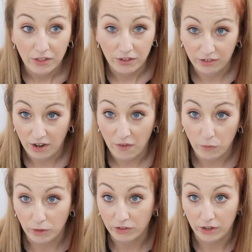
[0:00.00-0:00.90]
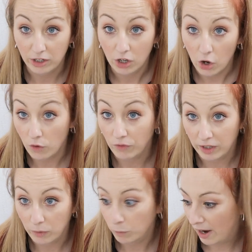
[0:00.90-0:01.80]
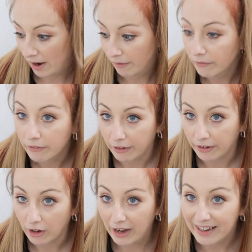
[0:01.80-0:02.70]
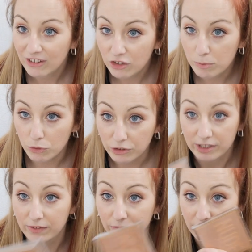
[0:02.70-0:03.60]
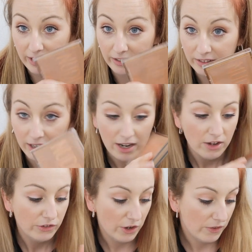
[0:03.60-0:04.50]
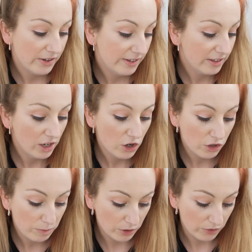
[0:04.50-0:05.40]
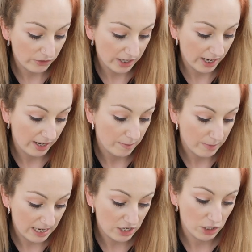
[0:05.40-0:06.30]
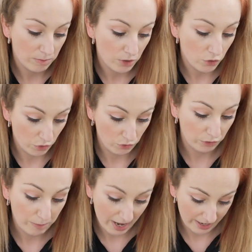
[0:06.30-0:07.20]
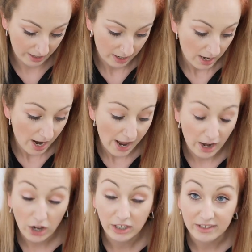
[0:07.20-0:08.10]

the stuff was like overly wow like i literally bought it for this so this is the huda beauty medium nudes palette and like i